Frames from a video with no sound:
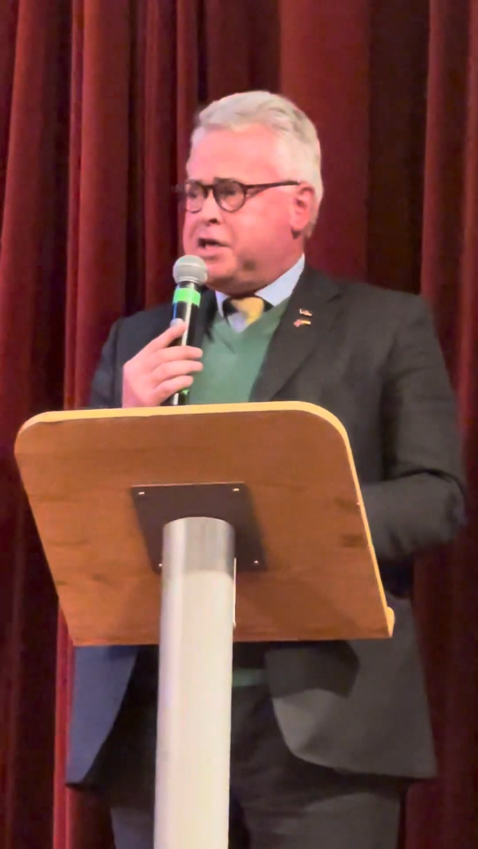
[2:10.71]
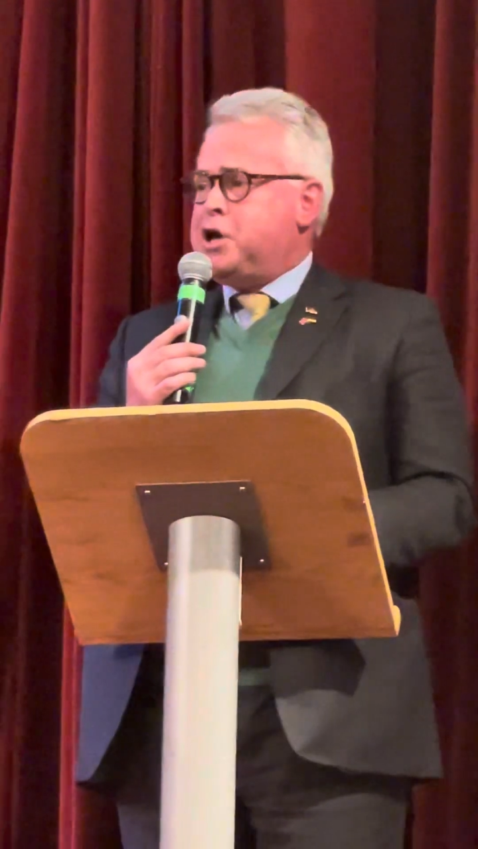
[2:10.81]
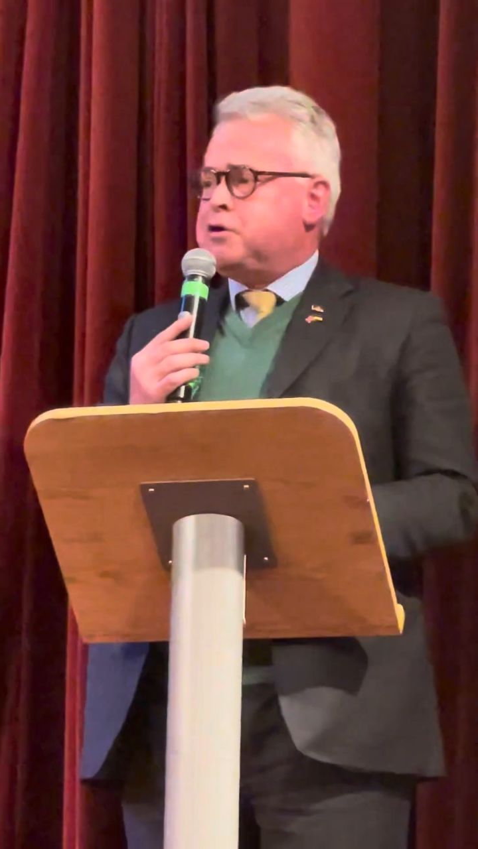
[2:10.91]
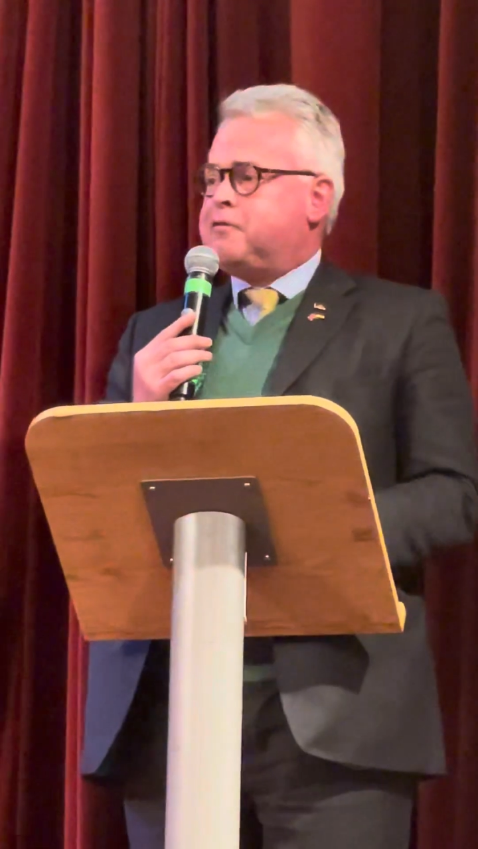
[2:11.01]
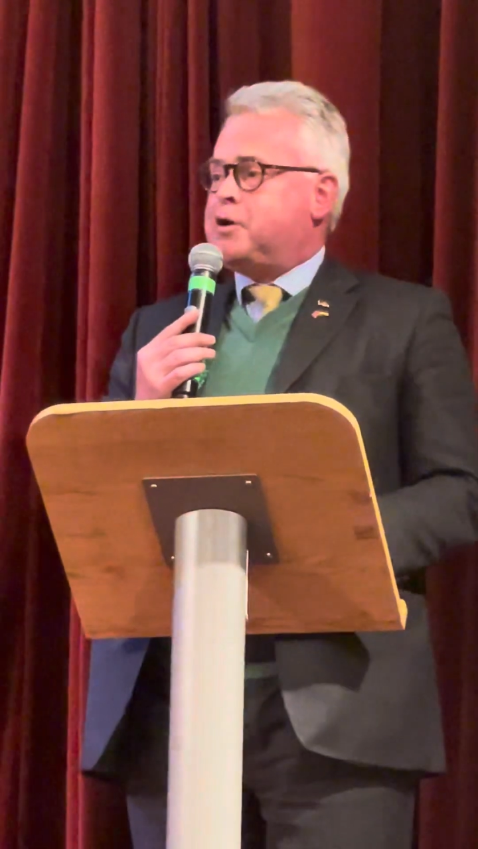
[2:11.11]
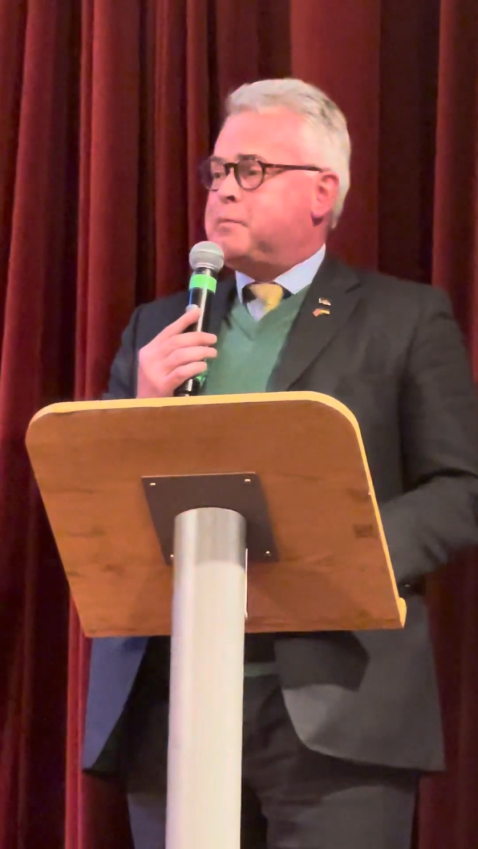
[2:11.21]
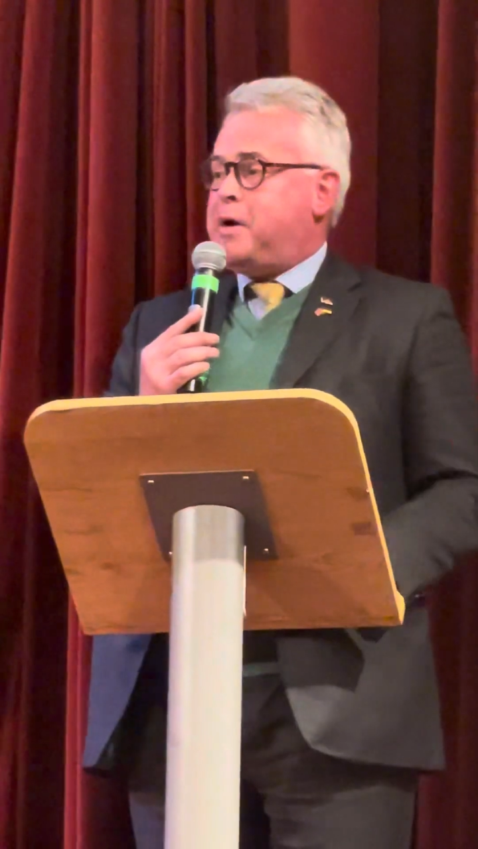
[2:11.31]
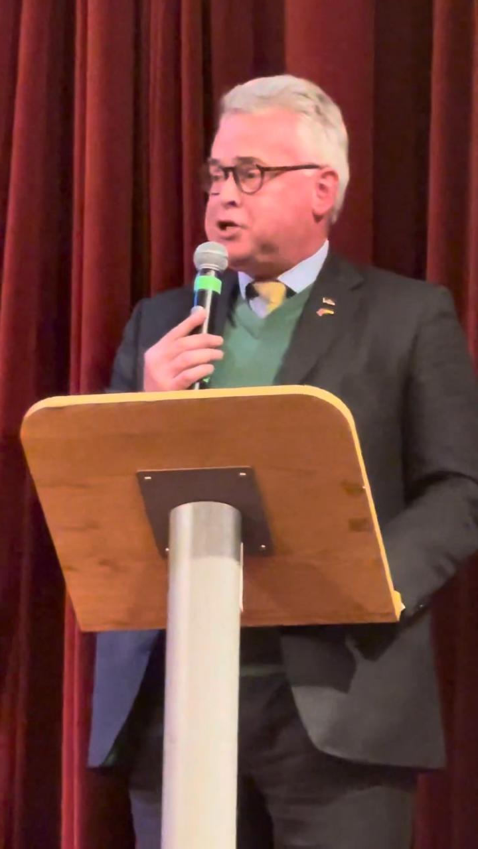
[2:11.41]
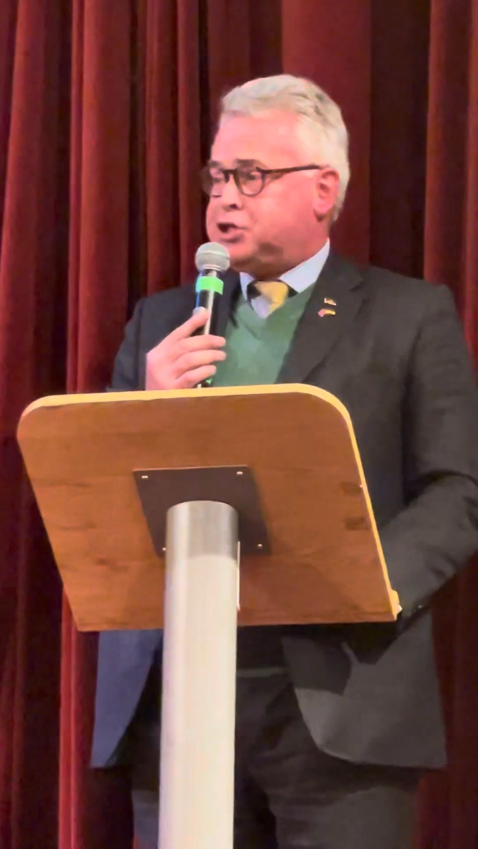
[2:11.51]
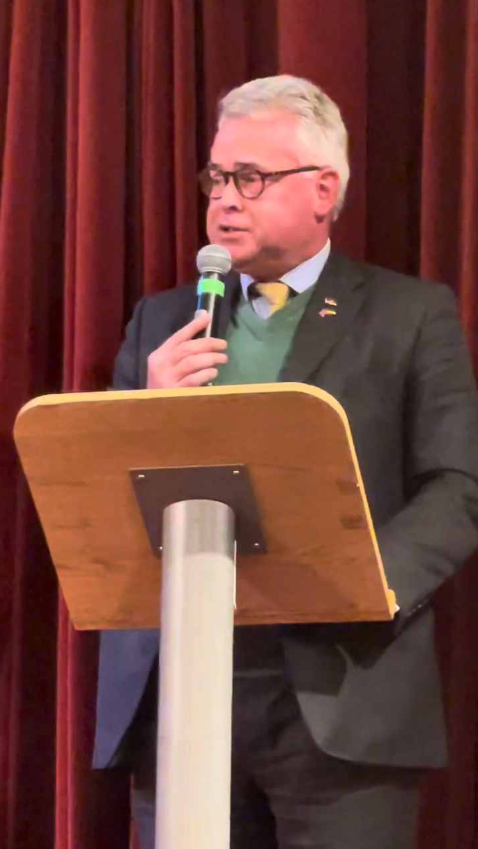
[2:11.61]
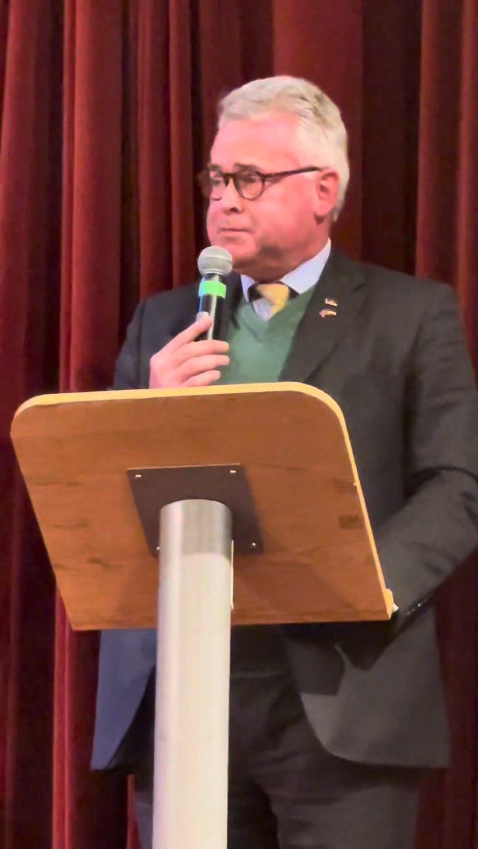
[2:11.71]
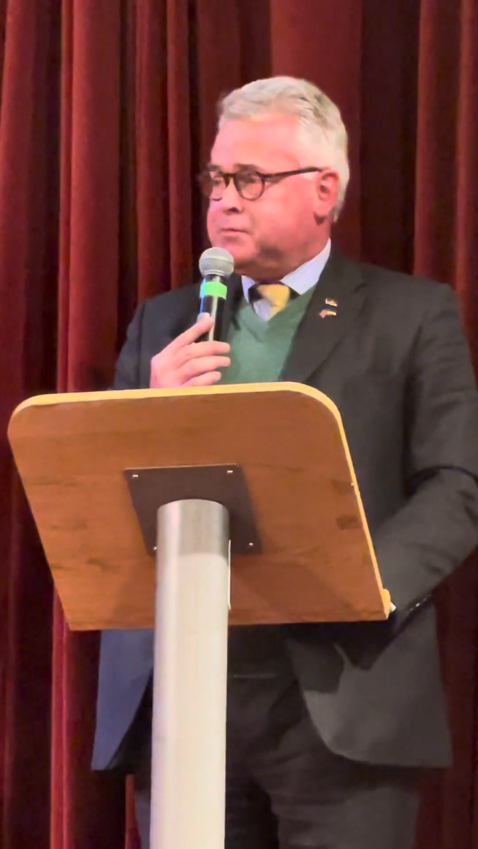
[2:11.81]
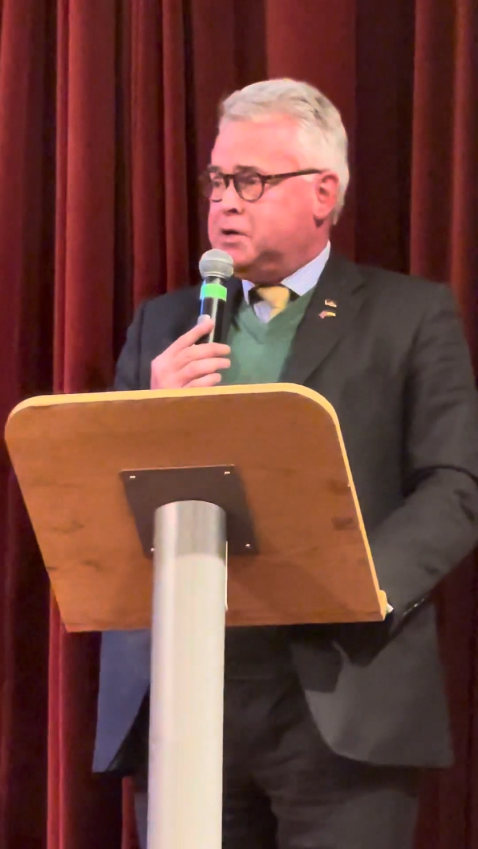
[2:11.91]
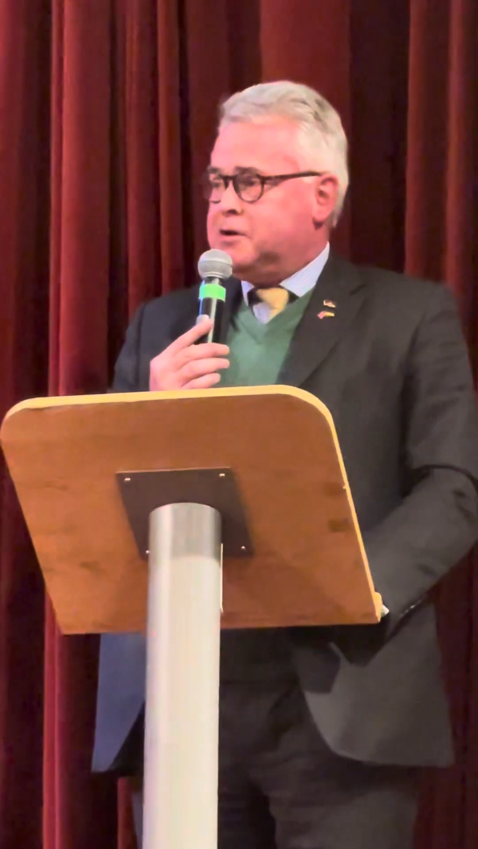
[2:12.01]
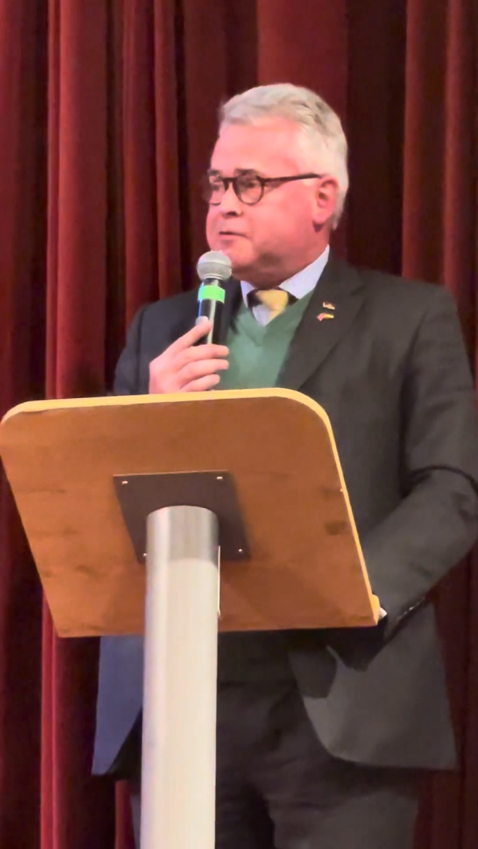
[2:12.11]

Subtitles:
year of compassion